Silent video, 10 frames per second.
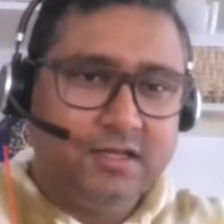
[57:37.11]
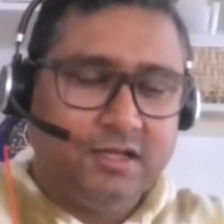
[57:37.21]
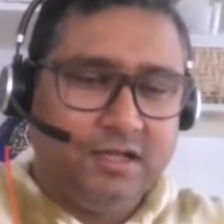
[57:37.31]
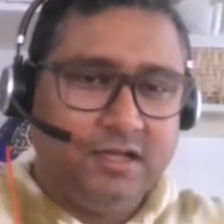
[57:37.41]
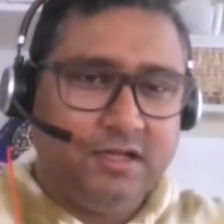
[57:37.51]

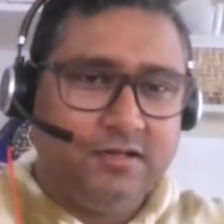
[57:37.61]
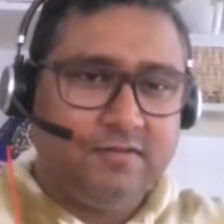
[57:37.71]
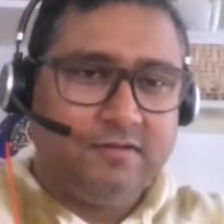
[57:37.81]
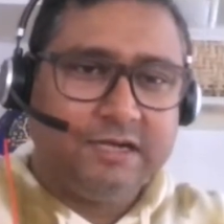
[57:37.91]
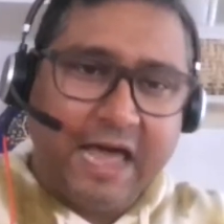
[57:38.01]

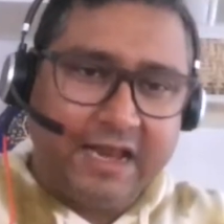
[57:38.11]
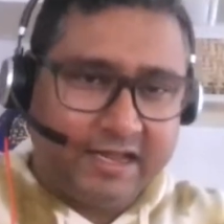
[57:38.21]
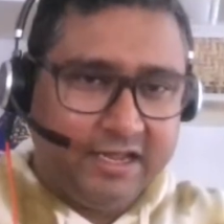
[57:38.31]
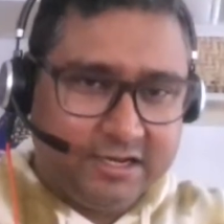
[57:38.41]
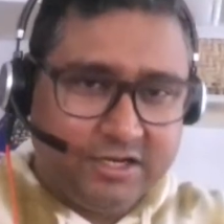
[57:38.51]

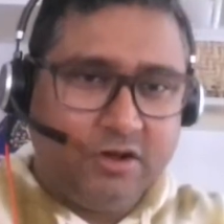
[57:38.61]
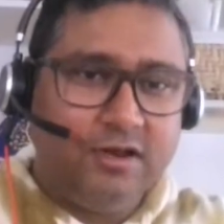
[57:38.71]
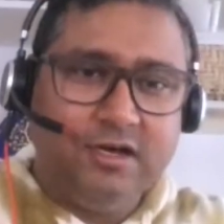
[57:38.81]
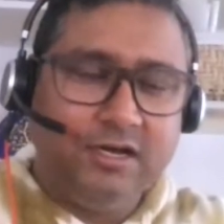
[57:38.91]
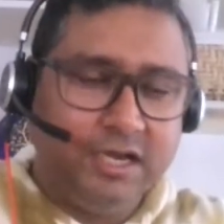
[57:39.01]
target your
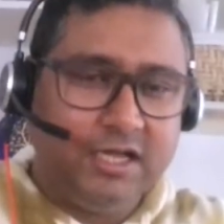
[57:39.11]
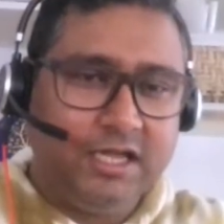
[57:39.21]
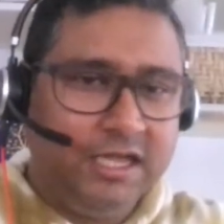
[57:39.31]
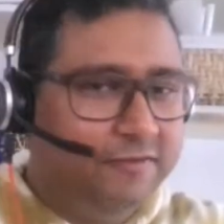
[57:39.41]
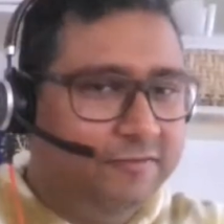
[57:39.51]
learning
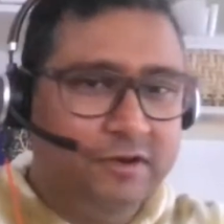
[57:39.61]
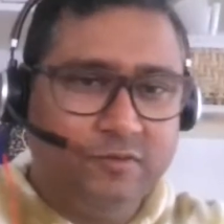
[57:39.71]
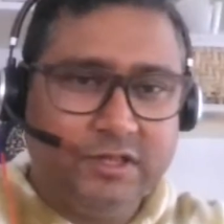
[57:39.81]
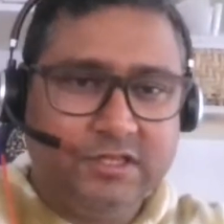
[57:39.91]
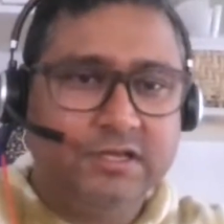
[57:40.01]
even
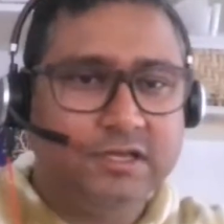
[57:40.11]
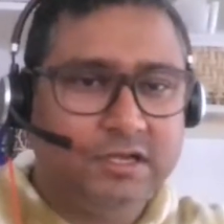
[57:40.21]
with